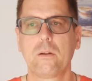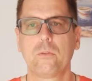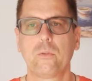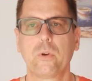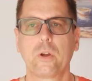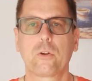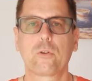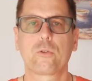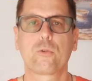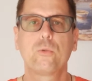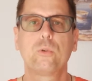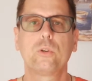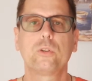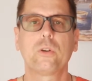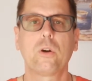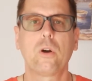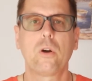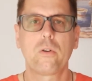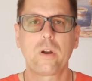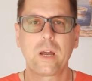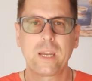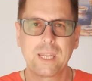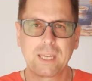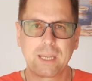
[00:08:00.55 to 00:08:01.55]
recruiter
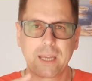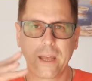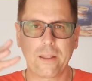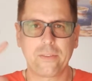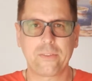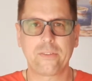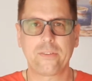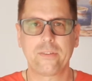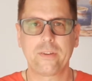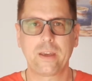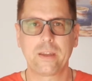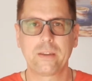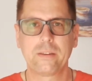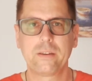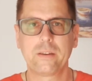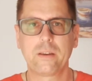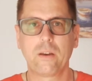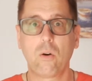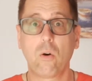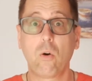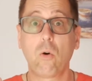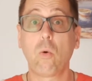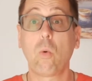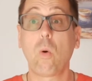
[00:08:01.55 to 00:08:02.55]
already gets an
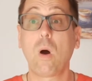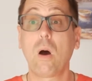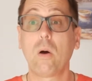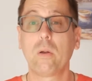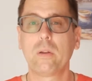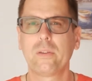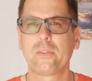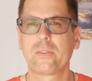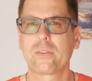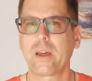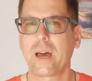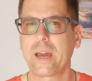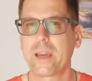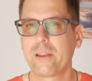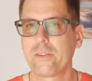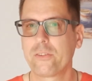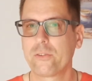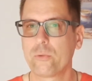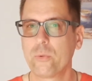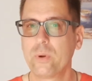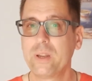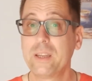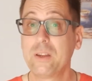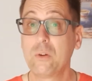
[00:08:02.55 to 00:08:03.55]
idea. Oh, wow, this guy
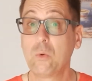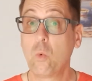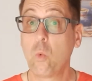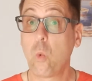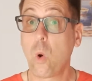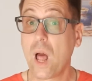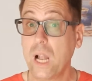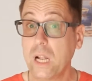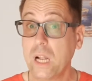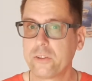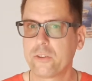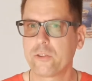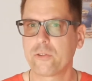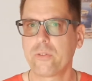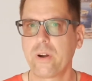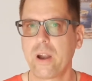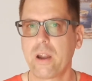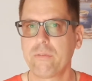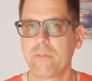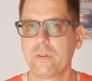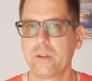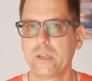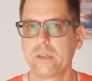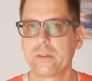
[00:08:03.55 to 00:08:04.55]
is really well
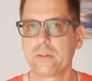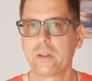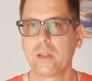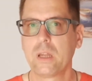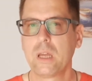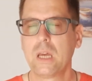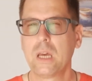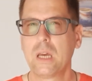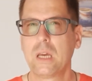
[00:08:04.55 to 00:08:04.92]
traveled.